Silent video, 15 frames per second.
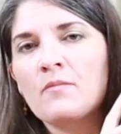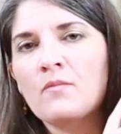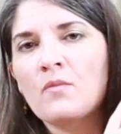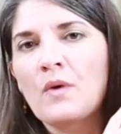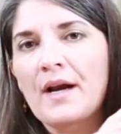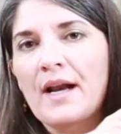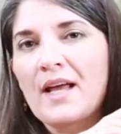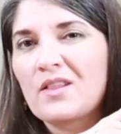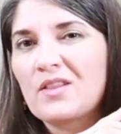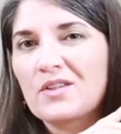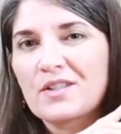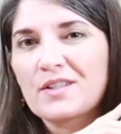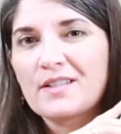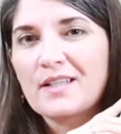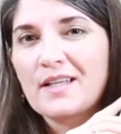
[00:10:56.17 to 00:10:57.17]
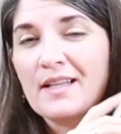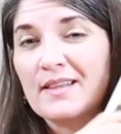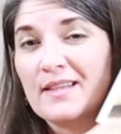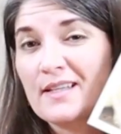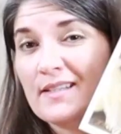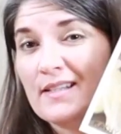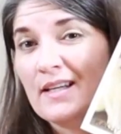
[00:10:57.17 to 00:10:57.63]
When I looked at
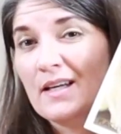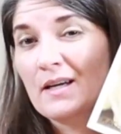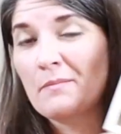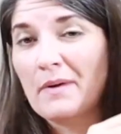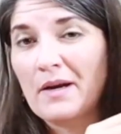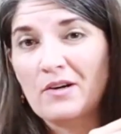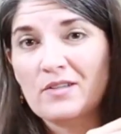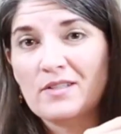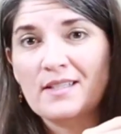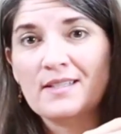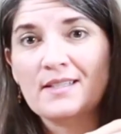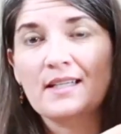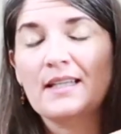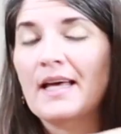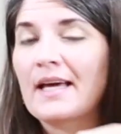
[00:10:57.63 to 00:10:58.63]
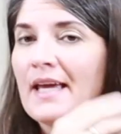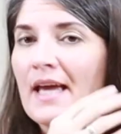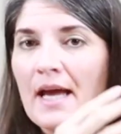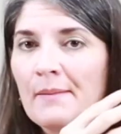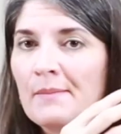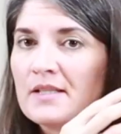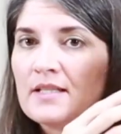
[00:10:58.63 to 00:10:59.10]
this in comparison to like
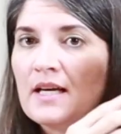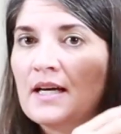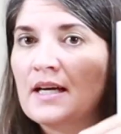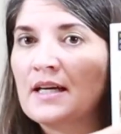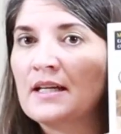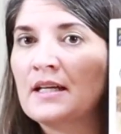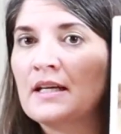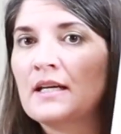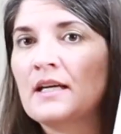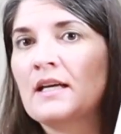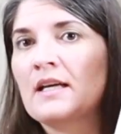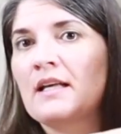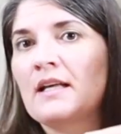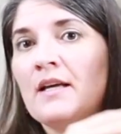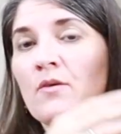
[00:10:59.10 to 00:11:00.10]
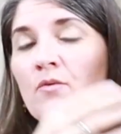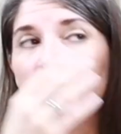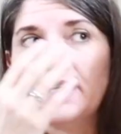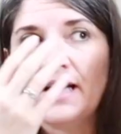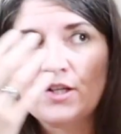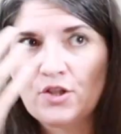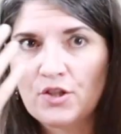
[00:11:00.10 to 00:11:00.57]
Amazon, it
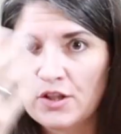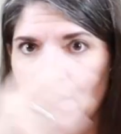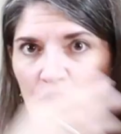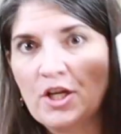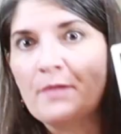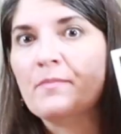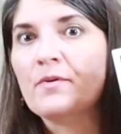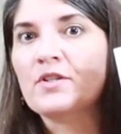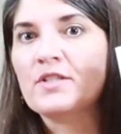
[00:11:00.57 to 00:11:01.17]
was actually cheaper